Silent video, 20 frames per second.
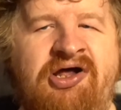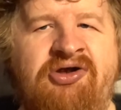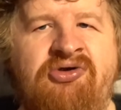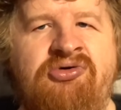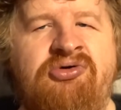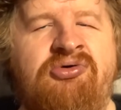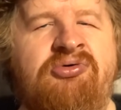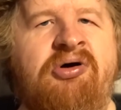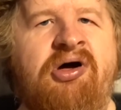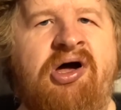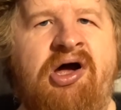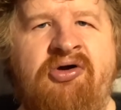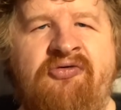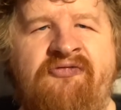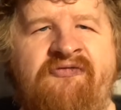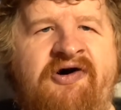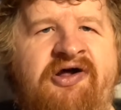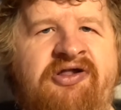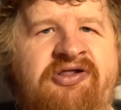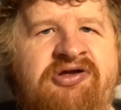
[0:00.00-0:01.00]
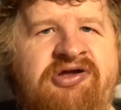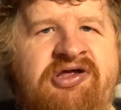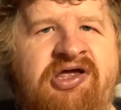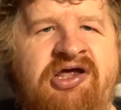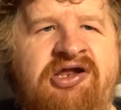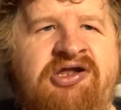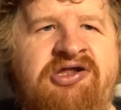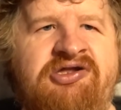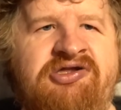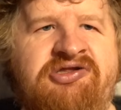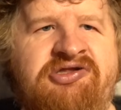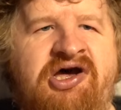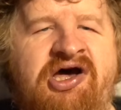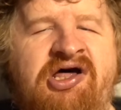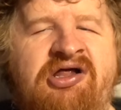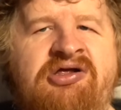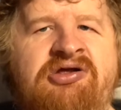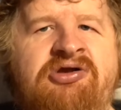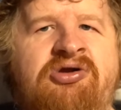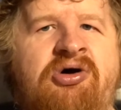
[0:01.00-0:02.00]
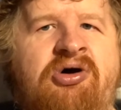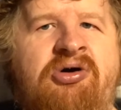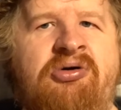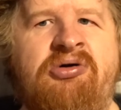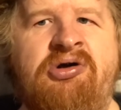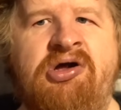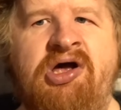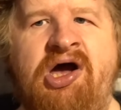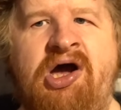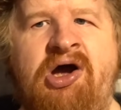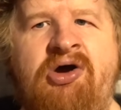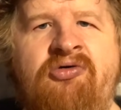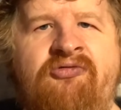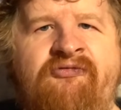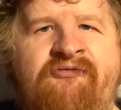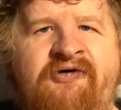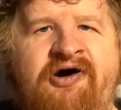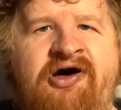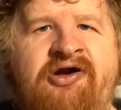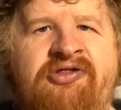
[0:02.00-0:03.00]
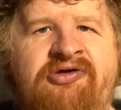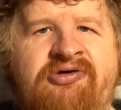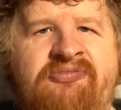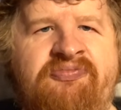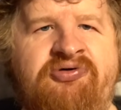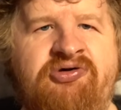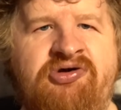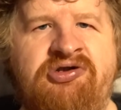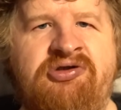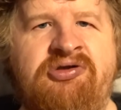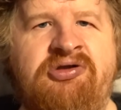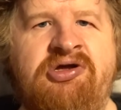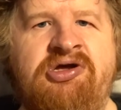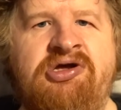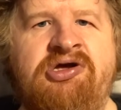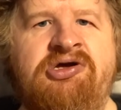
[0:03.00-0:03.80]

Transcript: I don't know how far they're getting in the talent or how far they're putting